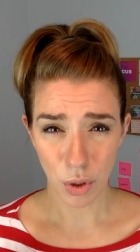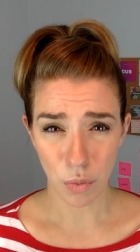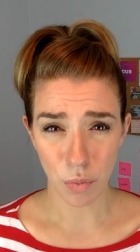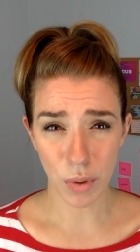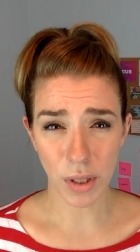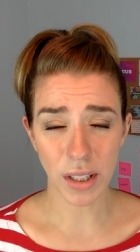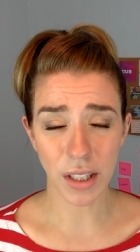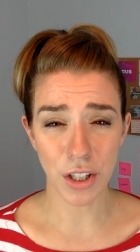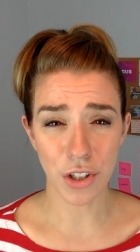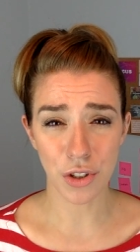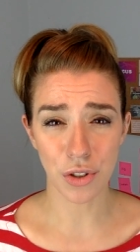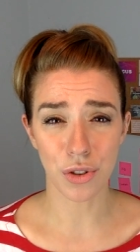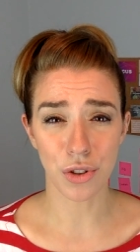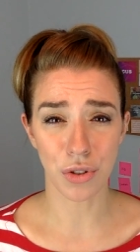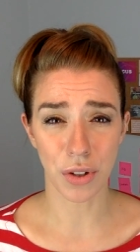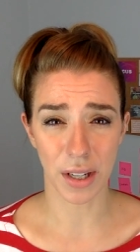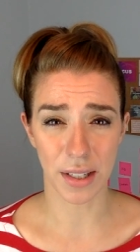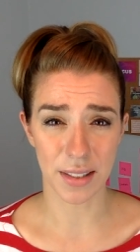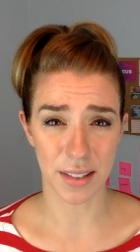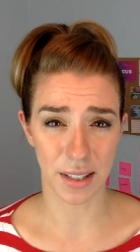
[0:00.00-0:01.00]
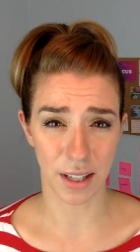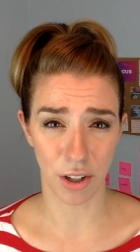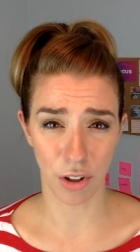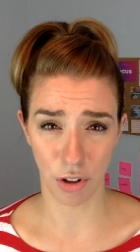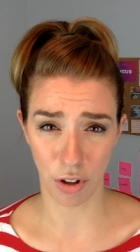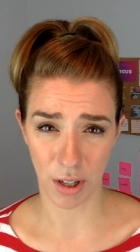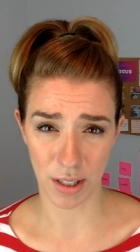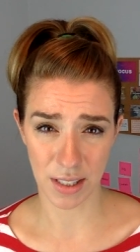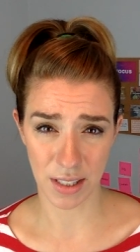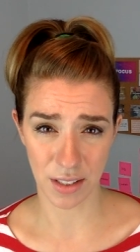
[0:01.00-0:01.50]
really do translate
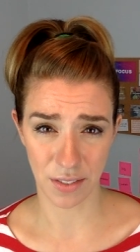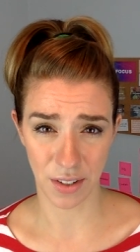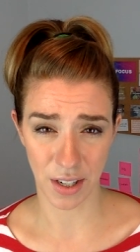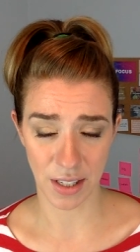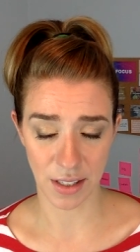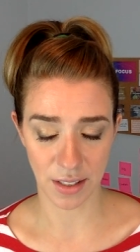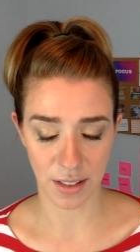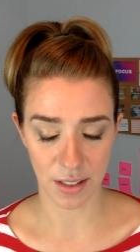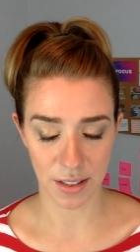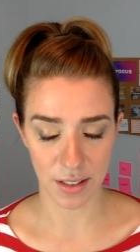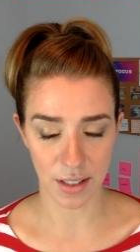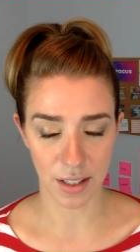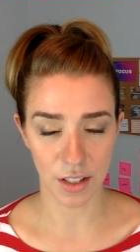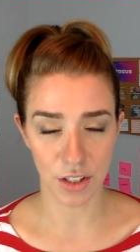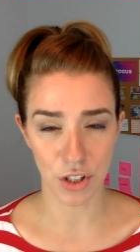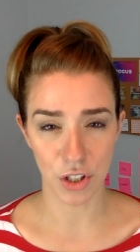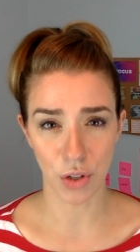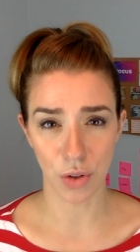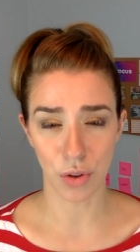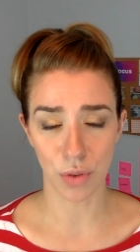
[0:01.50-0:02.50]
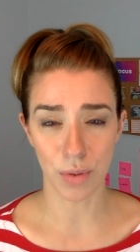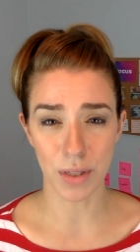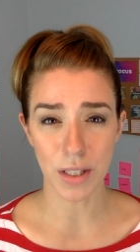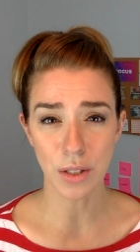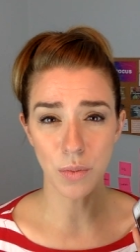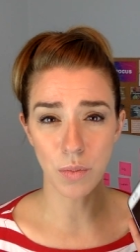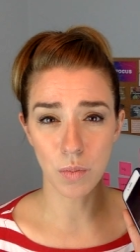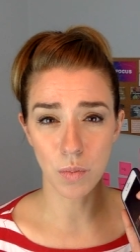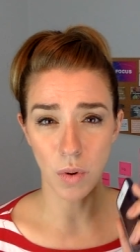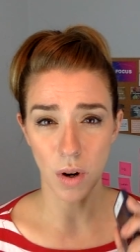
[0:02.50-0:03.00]
across devices. And so the
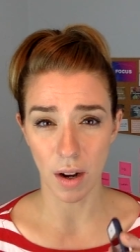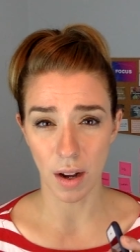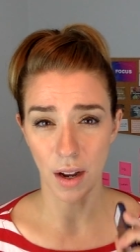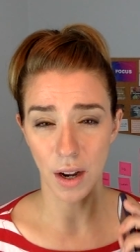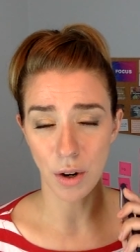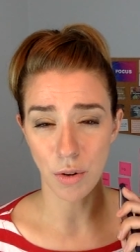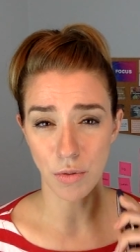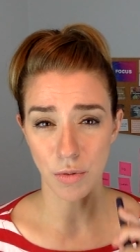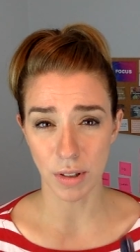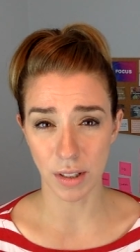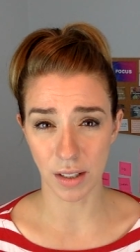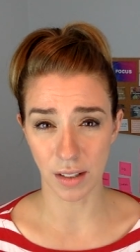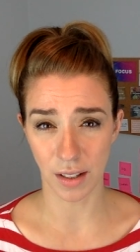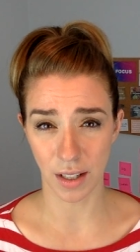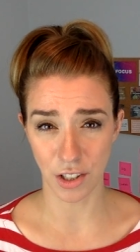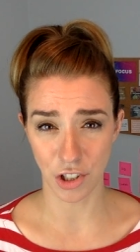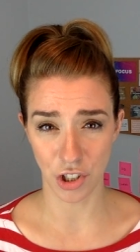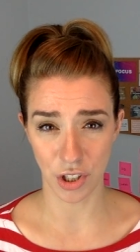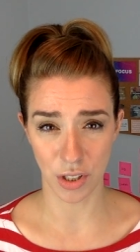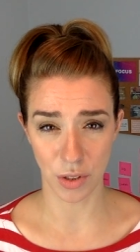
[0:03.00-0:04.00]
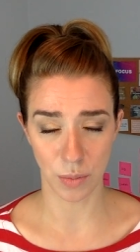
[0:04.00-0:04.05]
reason why I really like G